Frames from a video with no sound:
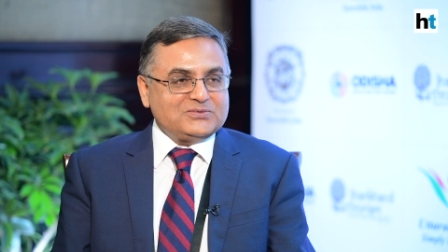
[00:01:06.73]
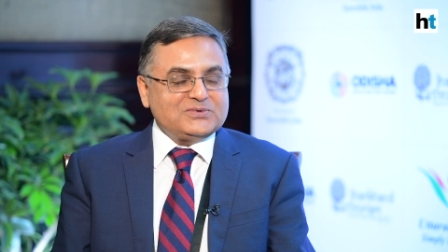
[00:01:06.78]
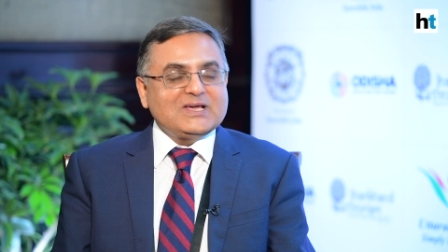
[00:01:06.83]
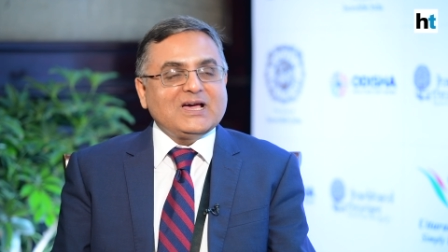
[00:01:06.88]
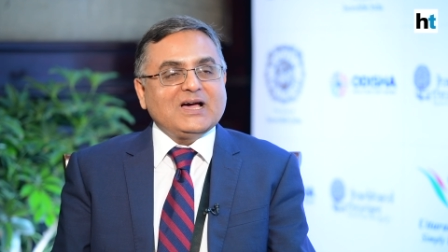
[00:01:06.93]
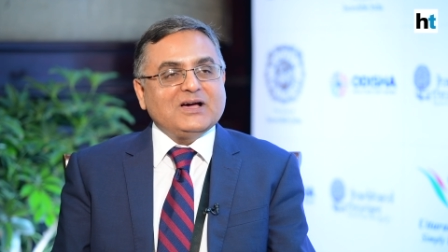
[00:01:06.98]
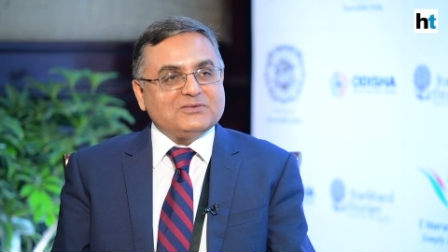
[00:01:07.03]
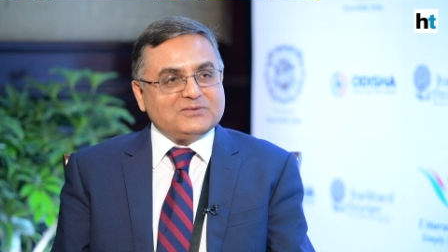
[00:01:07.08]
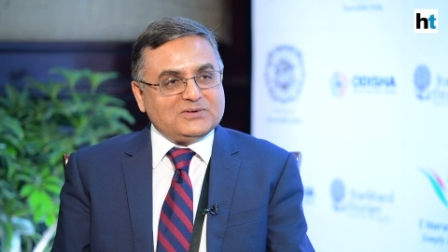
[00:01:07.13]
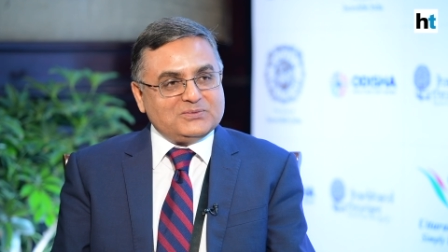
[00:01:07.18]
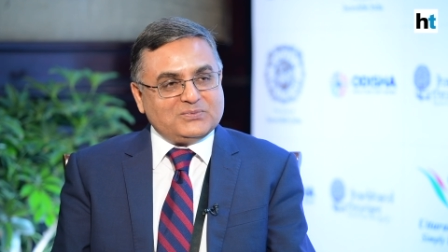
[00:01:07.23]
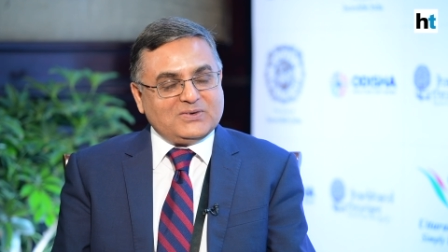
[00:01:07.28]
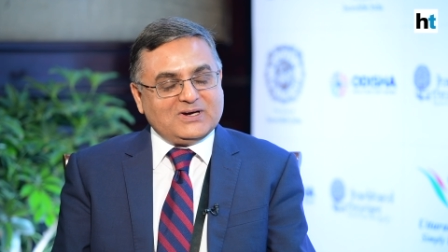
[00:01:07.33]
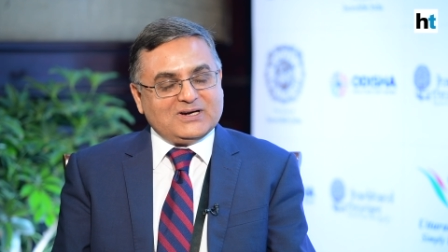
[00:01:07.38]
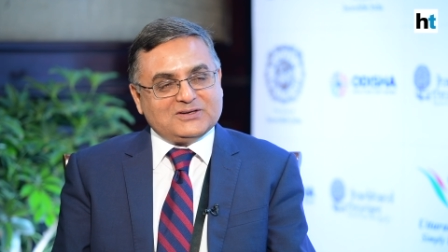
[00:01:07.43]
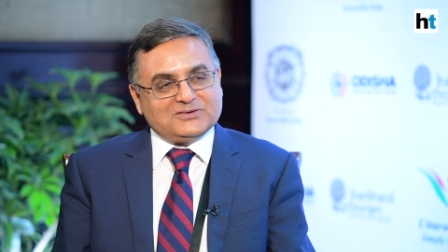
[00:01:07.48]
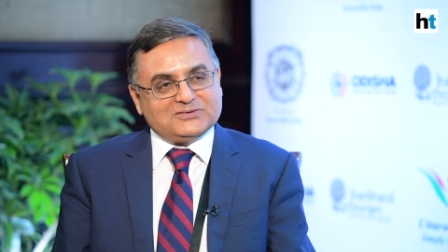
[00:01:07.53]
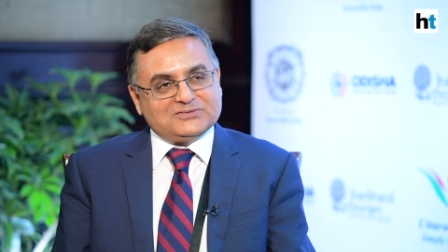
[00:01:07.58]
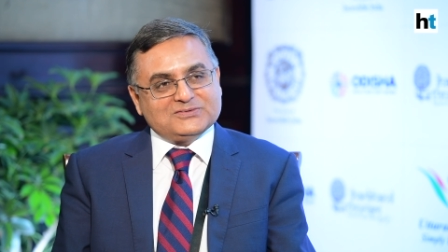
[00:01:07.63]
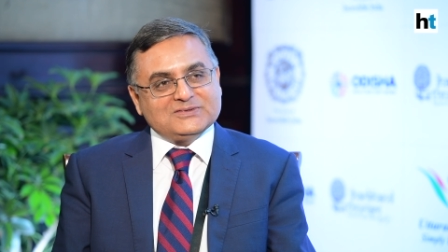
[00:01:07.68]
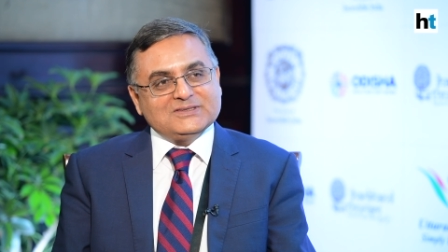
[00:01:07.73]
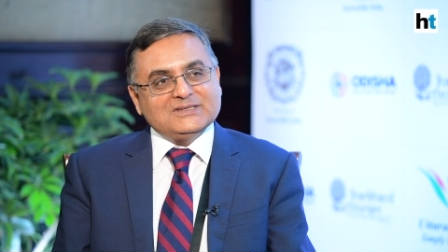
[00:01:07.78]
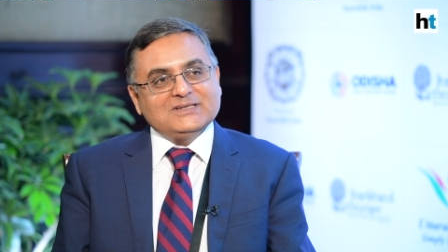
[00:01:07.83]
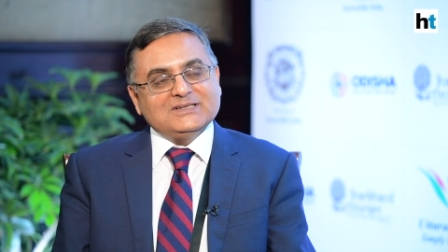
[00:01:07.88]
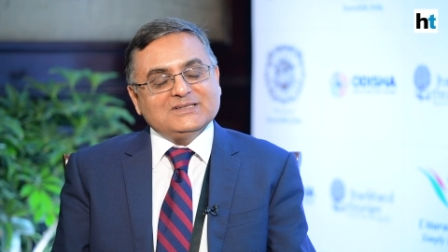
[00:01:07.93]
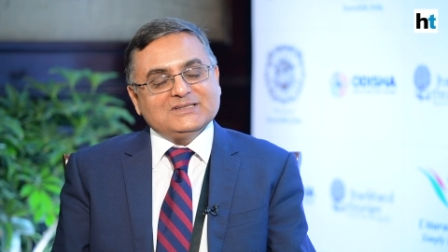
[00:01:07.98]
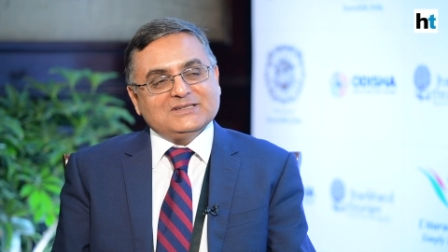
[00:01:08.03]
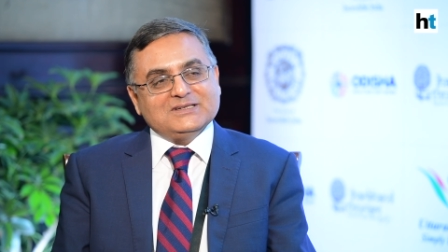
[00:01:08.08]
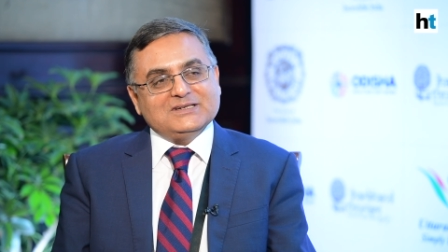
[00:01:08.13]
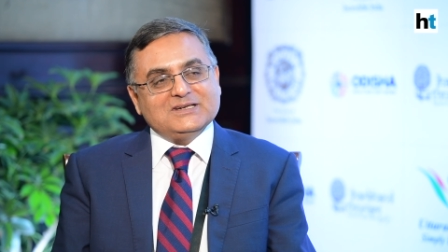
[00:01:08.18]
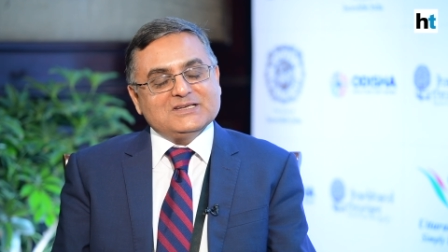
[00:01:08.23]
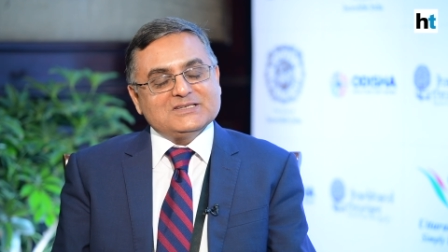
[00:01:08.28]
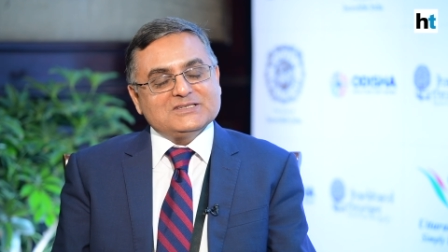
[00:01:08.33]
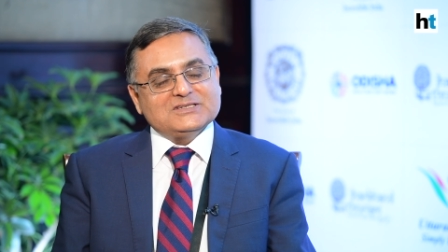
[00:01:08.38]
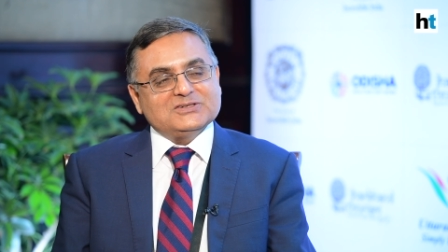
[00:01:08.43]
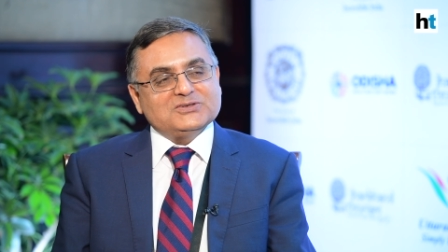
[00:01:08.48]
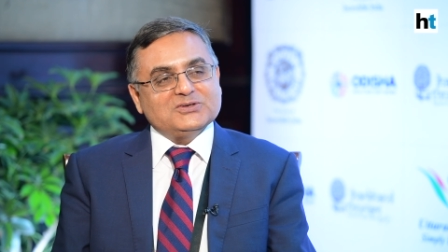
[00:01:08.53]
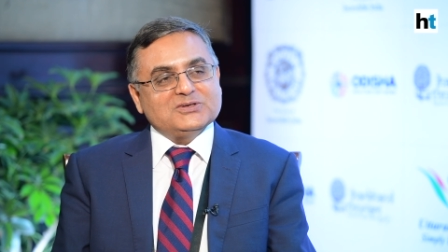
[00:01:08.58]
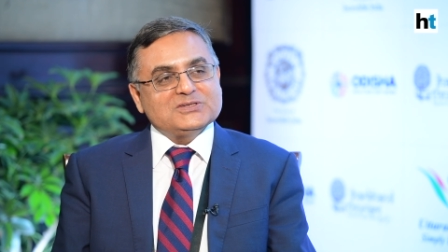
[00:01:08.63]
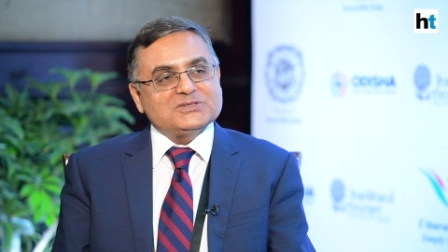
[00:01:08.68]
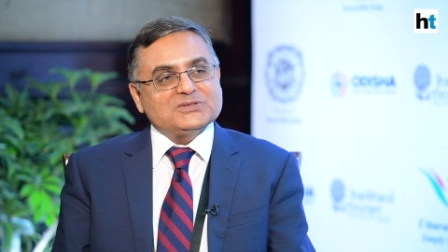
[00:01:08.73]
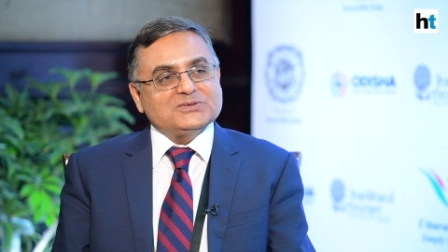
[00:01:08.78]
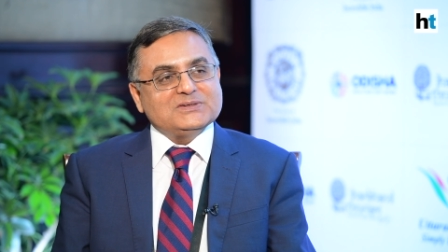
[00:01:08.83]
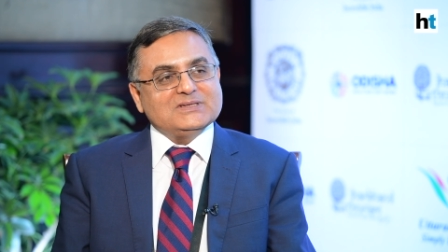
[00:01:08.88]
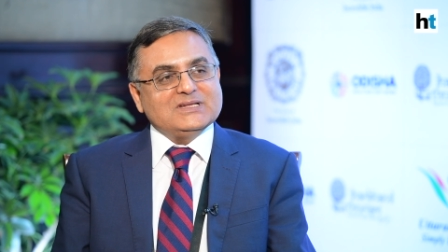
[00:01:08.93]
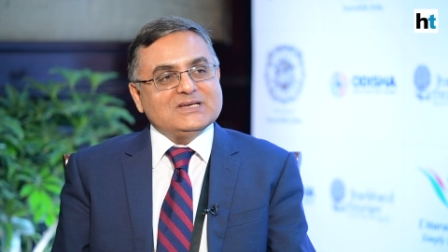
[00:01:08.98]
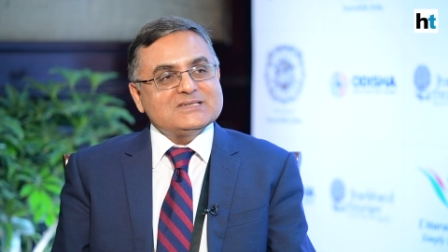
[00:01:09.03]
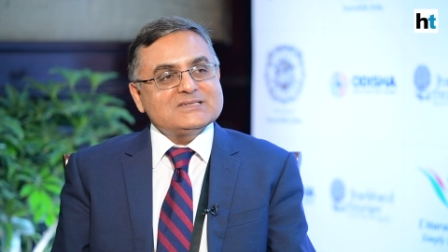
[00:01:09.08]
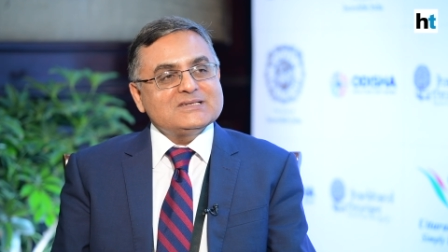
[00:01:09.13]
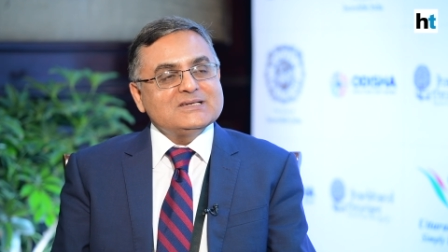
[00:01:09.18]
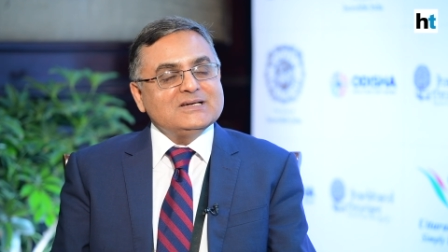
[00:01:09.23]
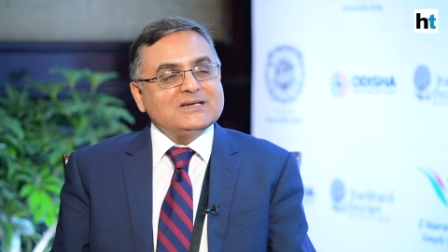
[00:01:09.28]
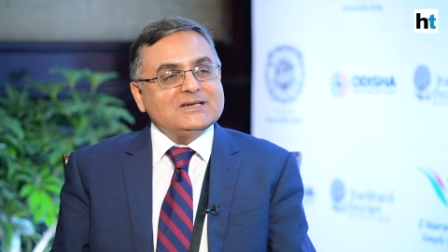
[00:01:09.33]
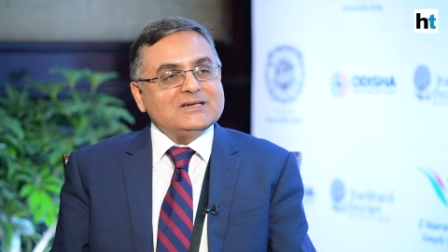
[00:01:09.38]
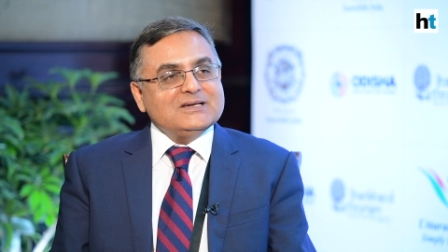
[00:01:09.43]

We have a part of the desert also with us.